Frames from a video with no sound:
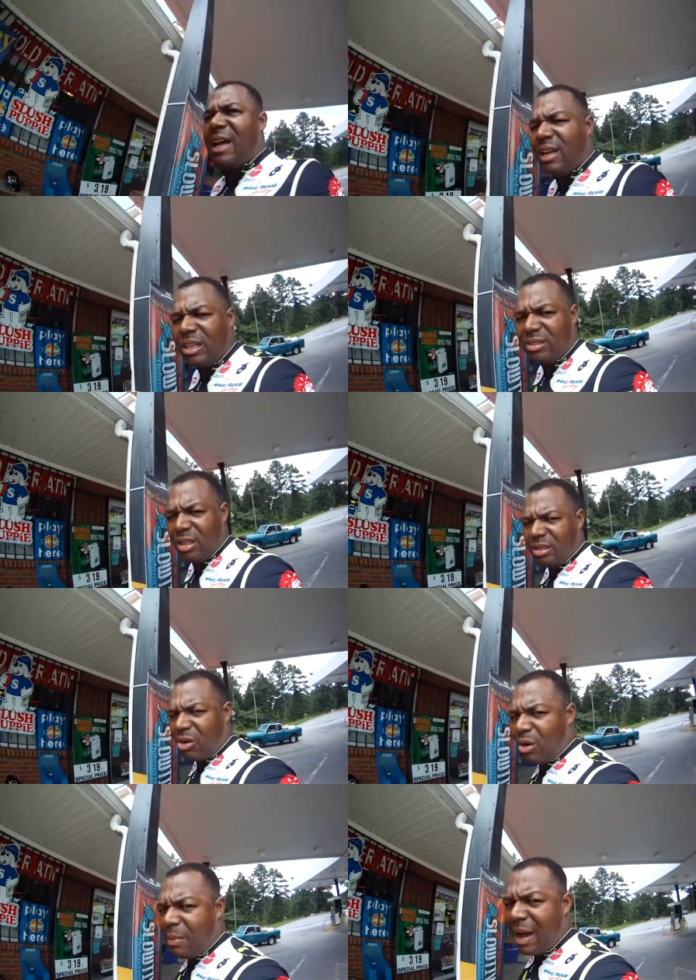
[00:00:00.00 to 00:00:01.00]
got less than
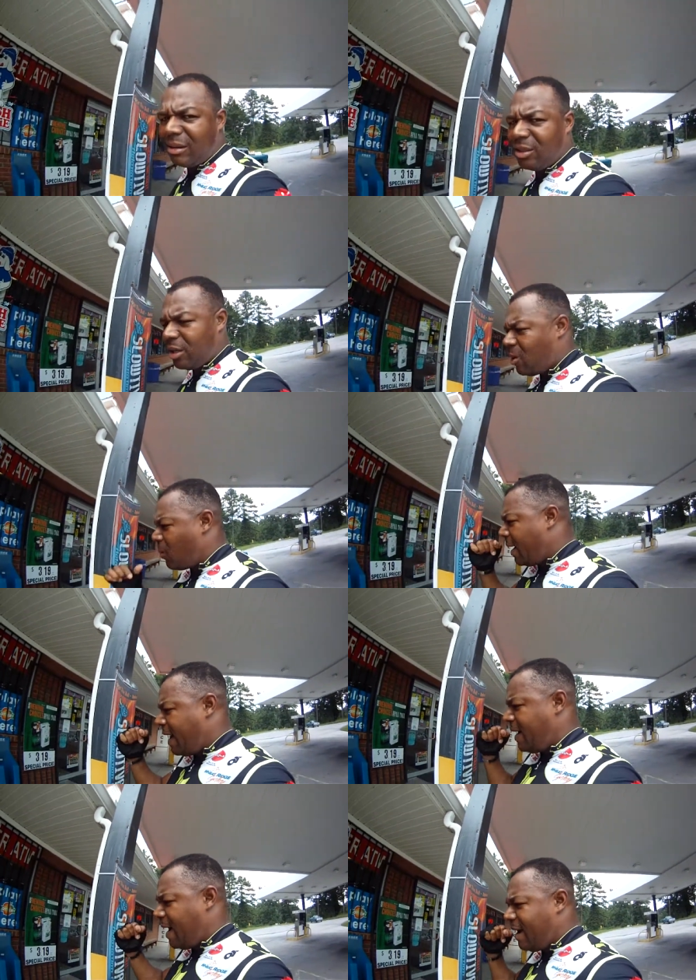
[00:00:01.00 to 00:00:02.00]
30 miles to go.
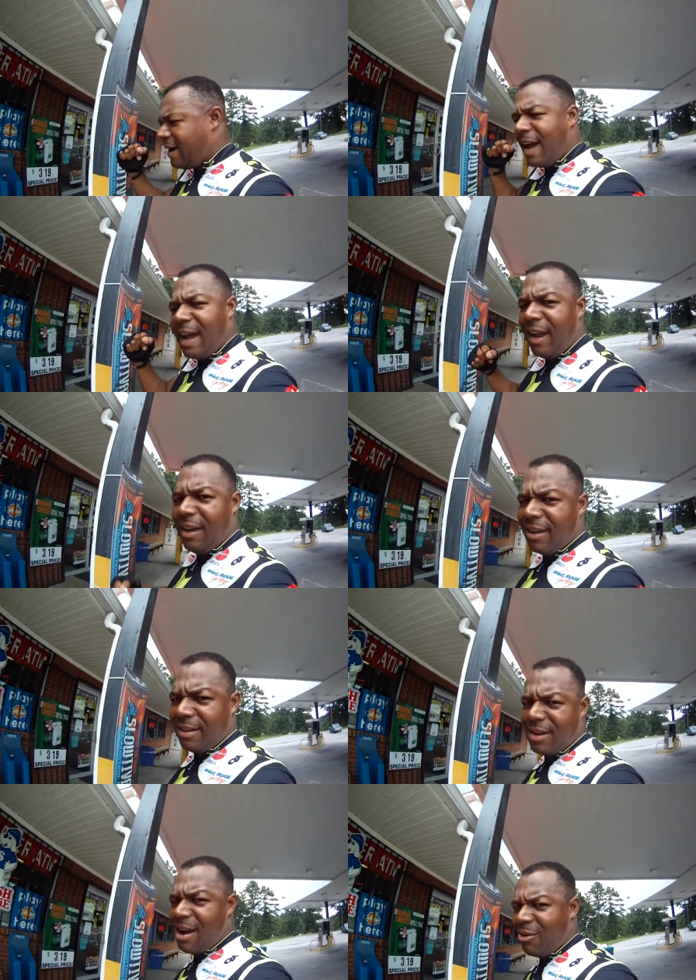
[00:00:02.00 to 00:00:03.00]
Hey, hey, hey!
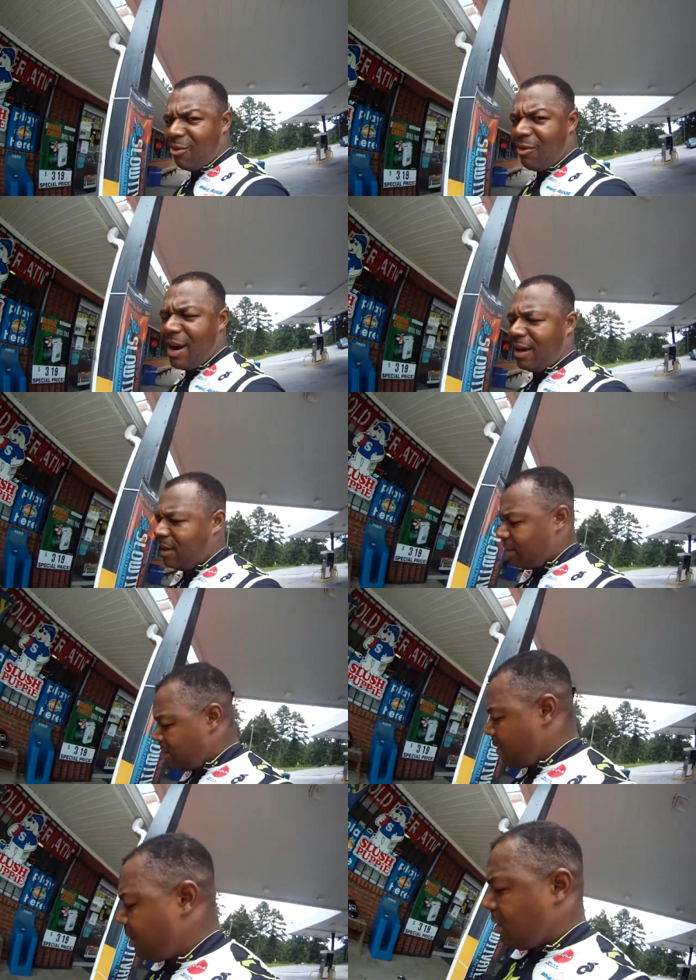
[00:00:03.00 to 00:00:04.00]
Alrighty.
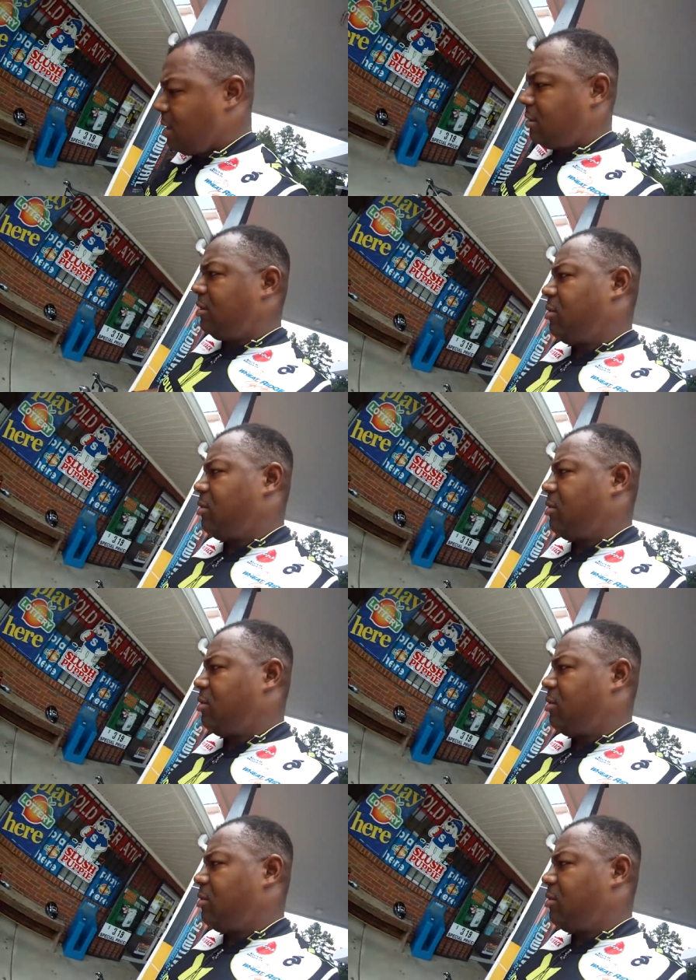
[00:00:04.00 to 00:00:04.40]
It's